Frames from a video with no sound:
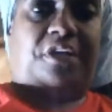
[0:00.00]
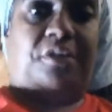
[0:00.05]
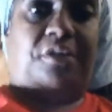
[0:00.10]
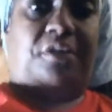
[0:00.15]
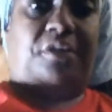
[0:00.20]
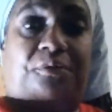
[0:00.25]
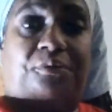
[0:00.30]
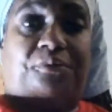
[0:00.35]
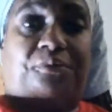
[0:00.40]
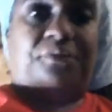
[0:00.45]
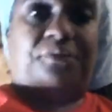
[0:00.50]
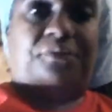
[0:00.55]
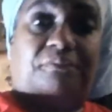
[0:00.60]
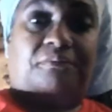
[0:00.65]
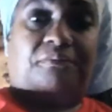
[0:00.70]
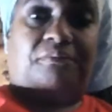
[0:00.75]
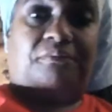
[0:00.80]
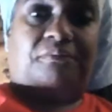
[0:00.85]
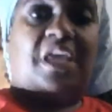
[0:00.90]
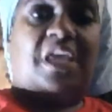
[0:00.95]
hurt.
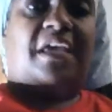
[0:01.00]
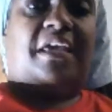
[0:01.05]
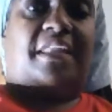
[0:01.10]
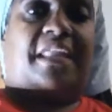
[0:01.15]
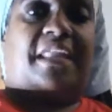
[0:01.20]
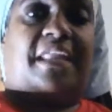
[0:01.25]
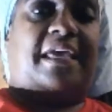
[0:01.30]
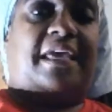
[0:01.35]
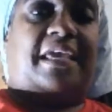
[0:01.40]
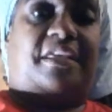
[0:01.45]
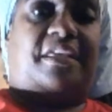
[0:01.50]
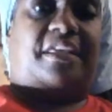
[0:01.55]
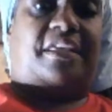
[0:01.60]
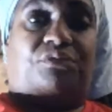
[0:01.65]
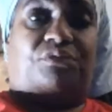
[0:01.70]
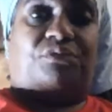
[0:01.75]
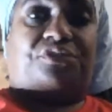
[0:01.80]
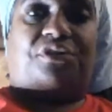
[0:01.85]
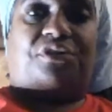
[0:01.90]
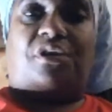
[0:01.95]
And I had don't
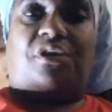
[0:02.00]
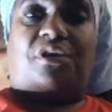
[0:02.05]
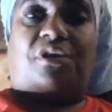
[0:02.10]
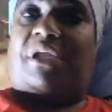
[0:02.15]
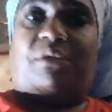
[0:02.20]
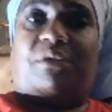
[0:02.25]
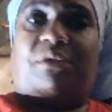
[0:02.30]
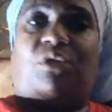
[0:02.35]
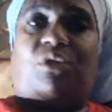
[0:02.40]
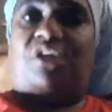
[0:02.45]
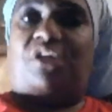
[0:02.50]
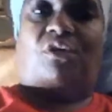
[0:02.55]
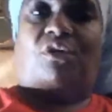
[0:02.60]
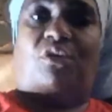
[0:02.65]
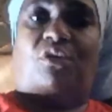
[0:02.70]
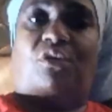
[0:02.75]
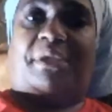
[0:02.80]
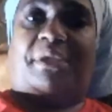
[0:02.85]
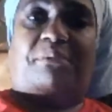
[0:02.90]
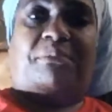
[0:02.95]
determine it wasn't gonna
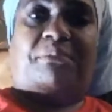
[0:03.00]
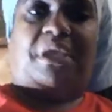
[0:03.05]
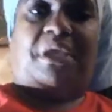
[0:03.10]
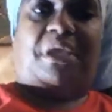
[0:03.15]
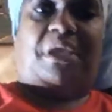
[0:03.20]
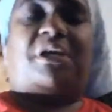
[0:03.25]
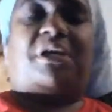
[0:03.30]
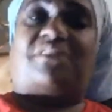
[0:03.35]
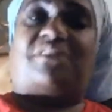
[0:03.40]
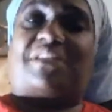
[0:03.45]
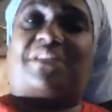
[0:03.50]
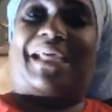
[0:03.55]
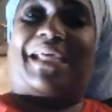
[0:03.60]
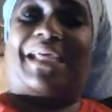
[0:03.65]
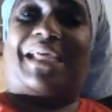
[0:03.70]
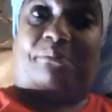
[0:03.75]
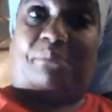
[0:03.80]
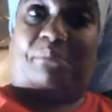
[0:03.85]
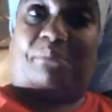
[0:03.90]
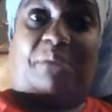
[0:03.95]
be me because I had
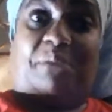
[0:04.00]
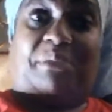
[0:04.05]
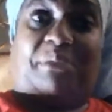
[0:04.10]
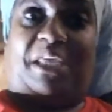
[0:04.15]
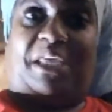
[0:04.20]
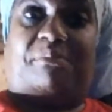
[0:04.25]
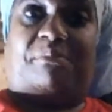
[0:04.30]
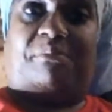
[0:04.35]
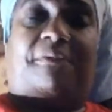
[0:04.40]
my baby.